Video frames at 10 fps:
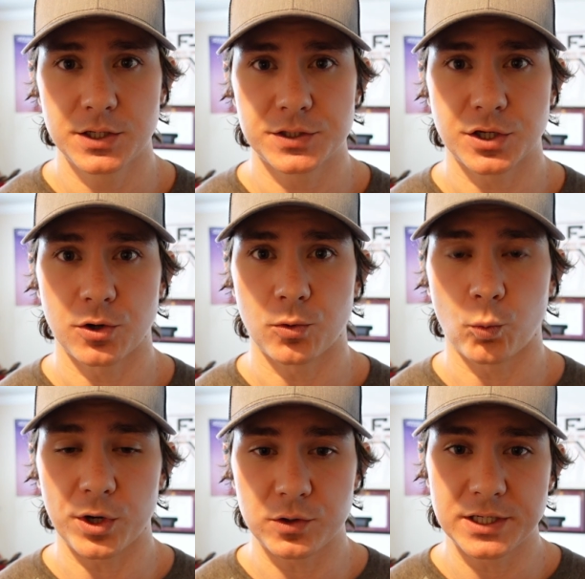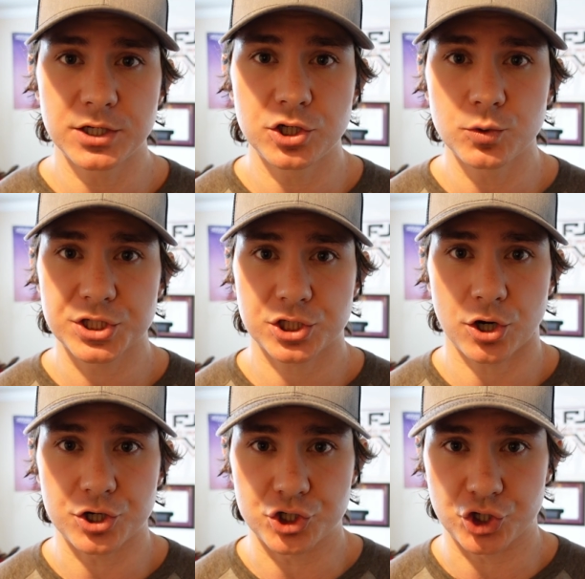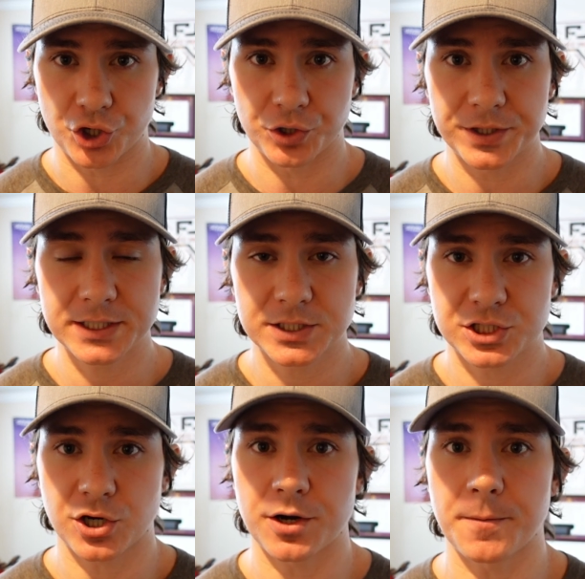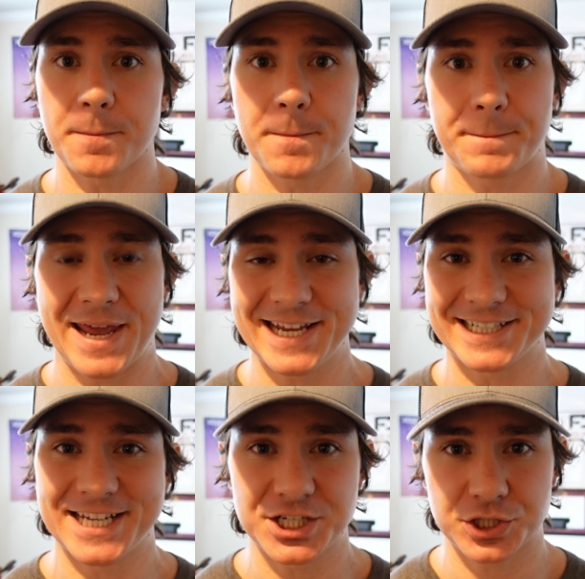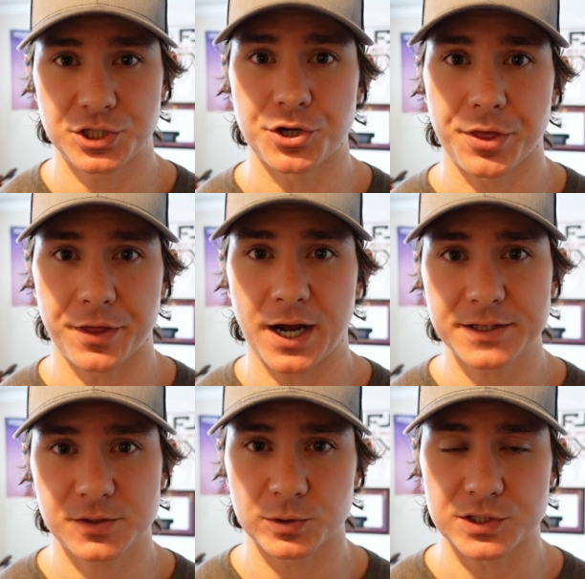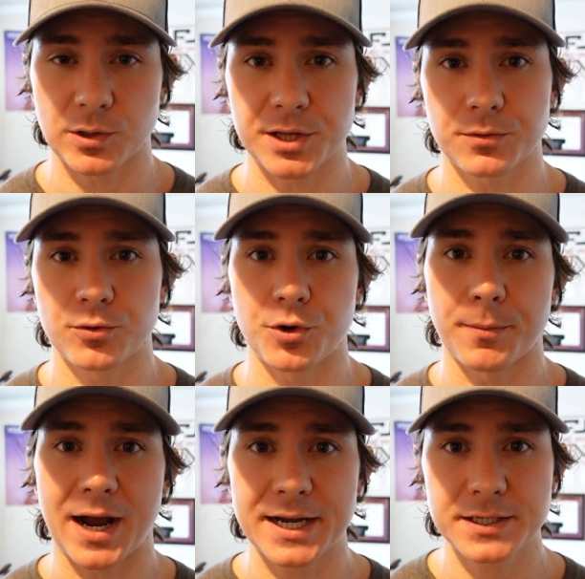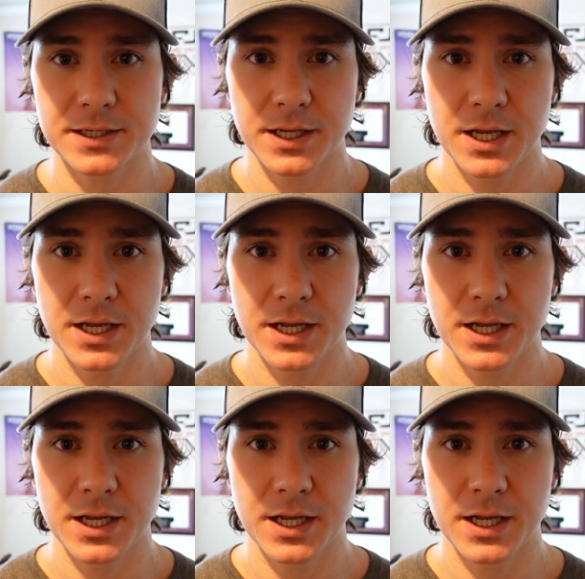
So what you need to do is start journaling, start paying attention to your thoughts, what's running through your mind.